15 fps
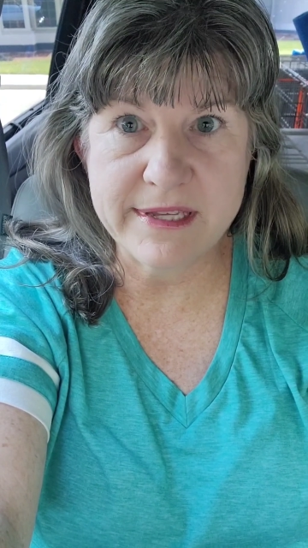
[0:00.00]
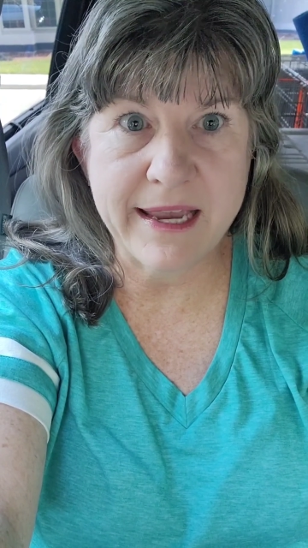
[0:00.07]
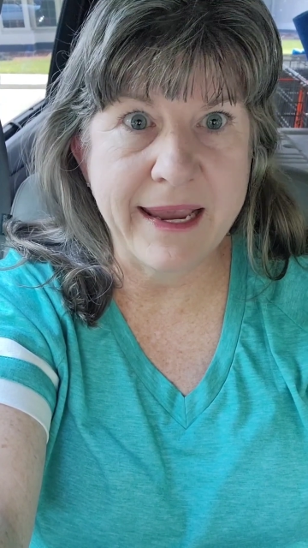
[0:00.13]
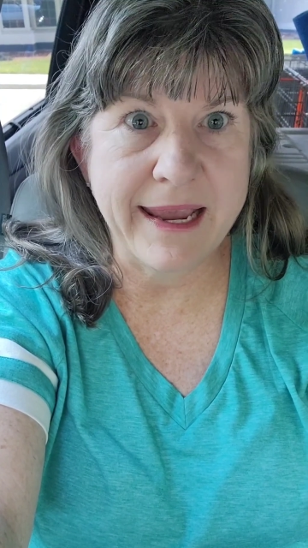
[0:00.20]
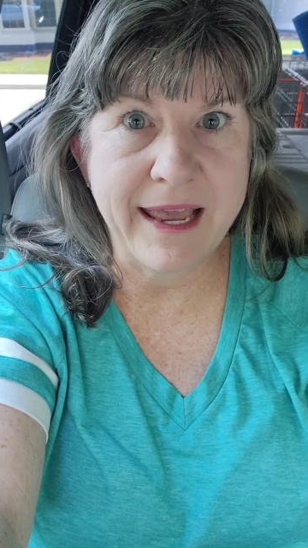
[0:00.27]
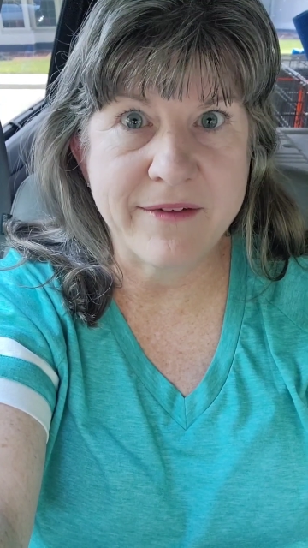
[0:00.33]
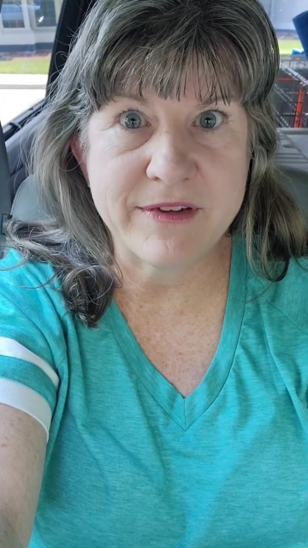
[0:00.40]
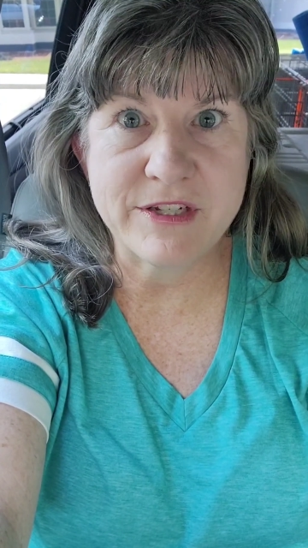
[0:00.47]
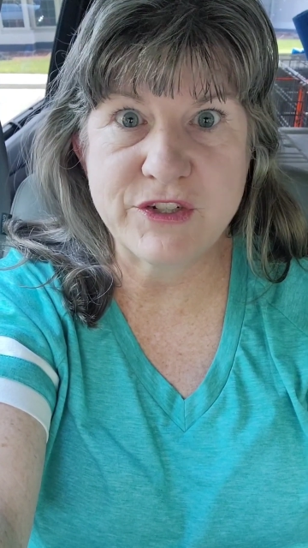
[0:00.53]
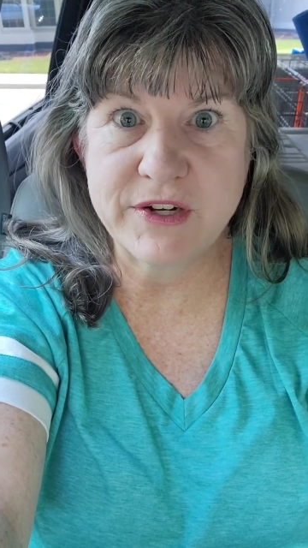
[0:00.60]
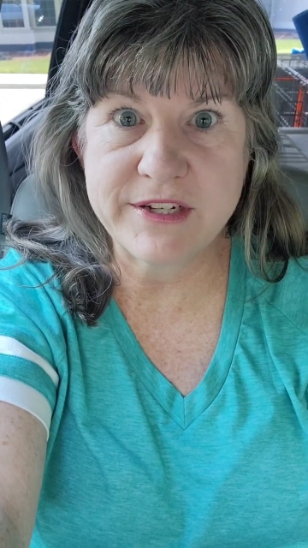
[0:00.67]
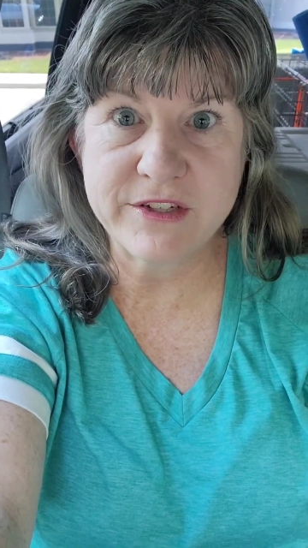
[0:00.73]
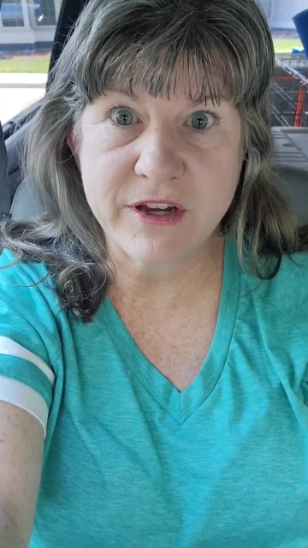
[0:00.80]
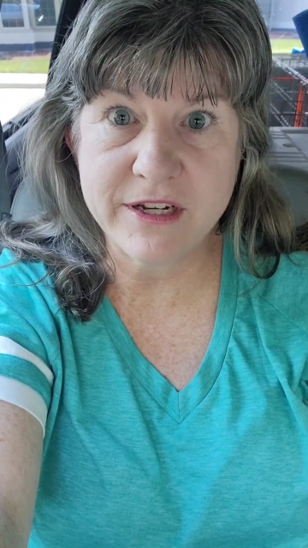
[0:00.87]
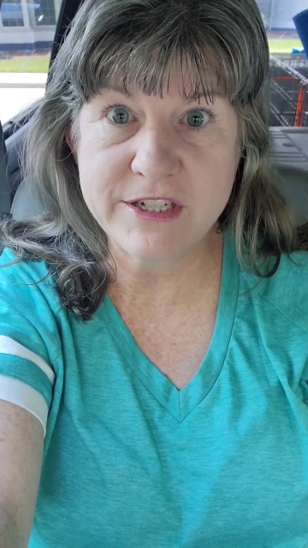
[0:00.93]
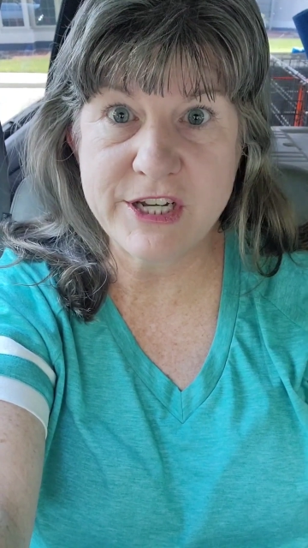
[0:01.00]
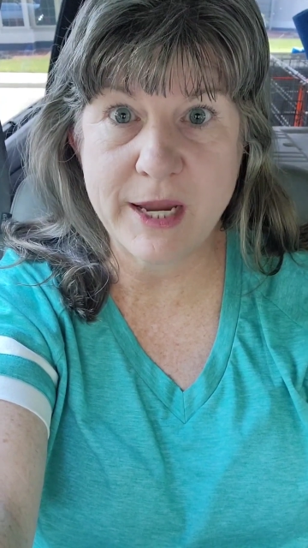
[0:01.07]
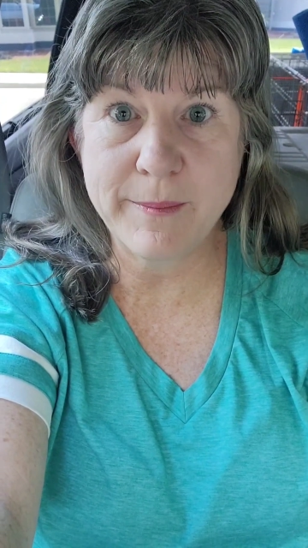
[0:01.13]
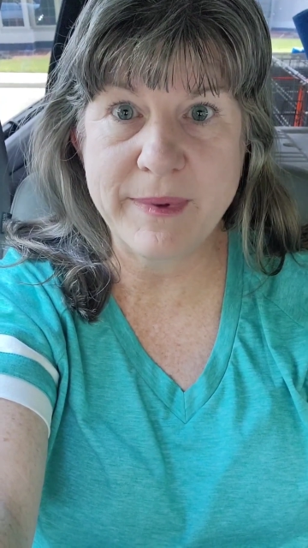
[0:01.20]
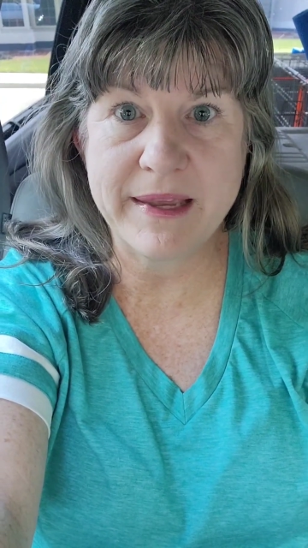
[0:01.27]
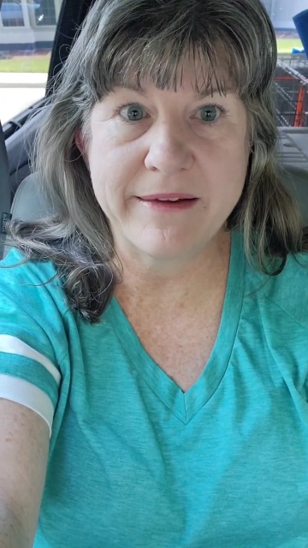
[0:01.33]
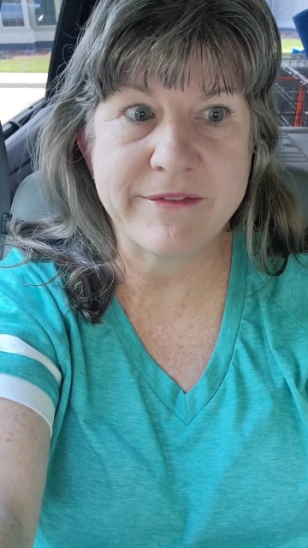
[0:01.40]
I have a trick dog
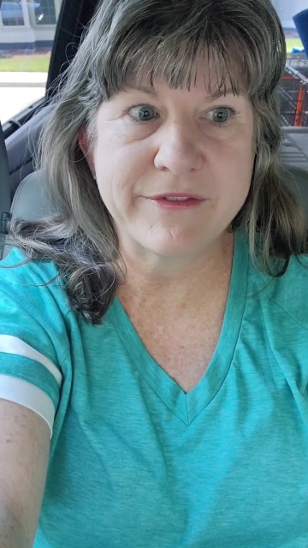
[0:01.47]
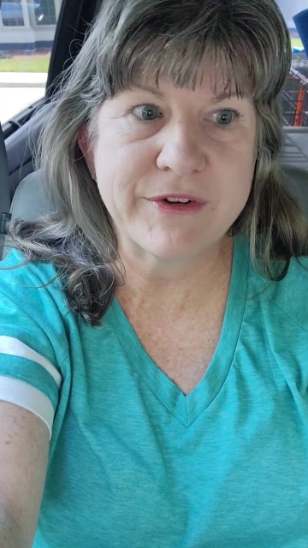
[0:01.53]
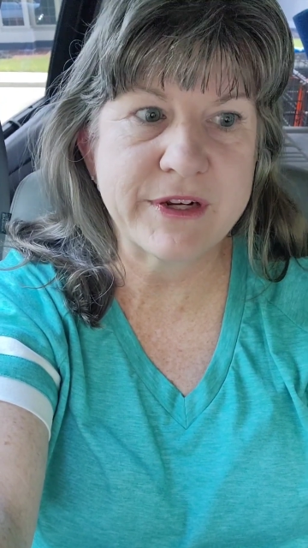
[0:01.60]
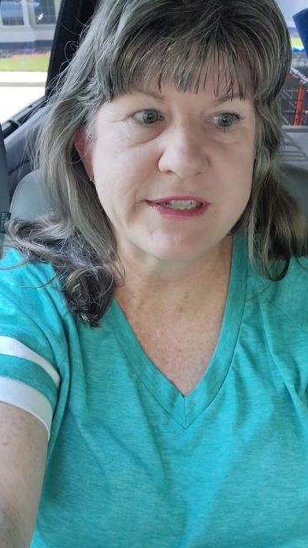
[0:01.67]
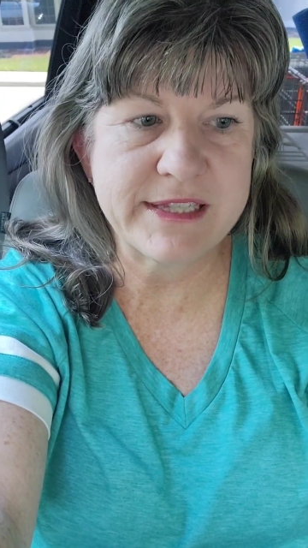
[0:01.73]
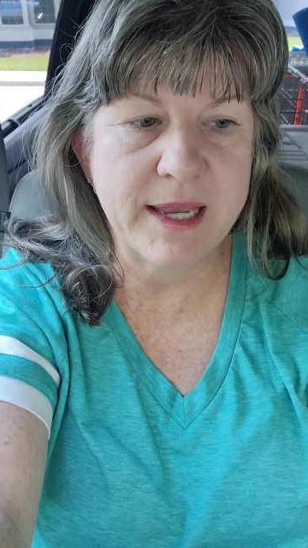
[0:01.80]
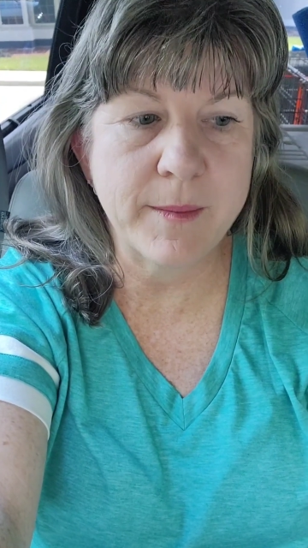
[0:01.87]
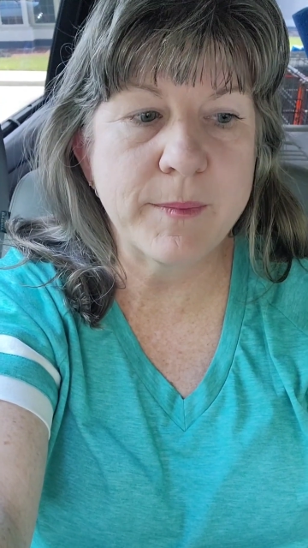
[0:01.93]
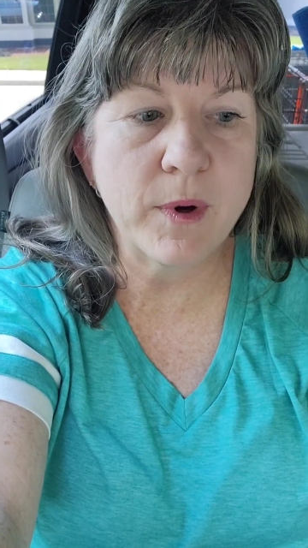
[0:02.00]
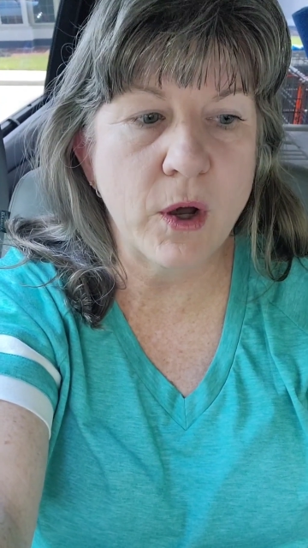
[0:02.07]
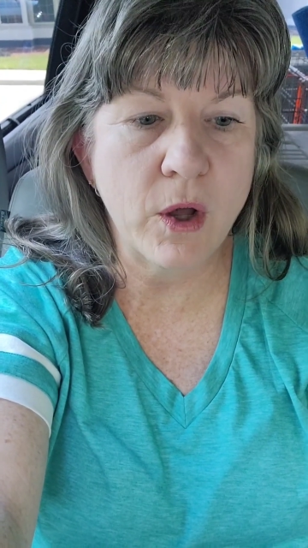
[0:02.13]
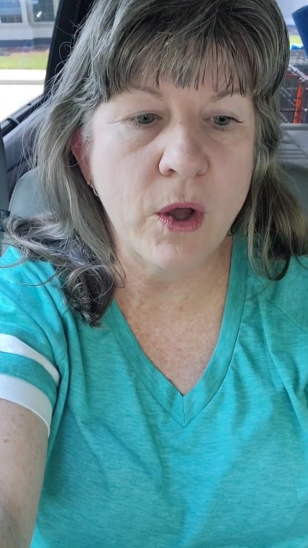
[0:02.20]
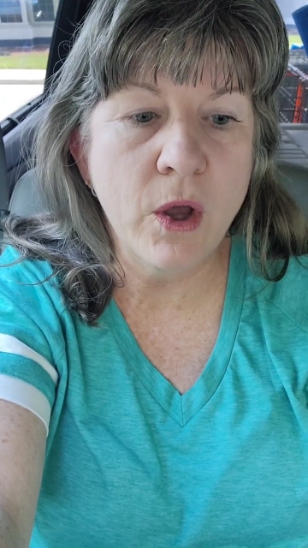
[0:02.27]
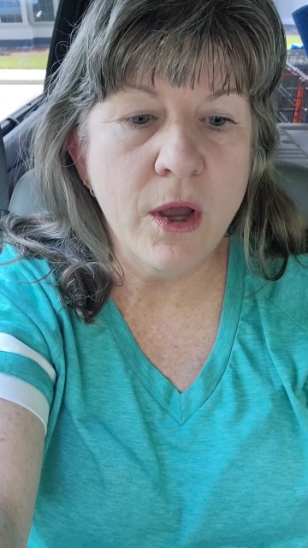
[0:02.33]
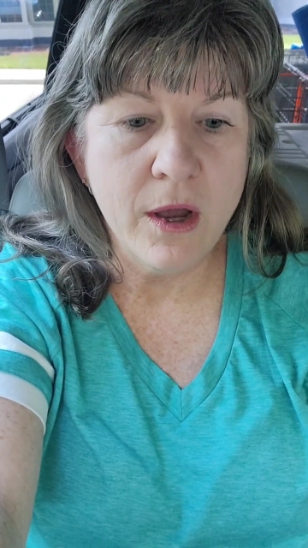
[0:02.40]
champion, for example,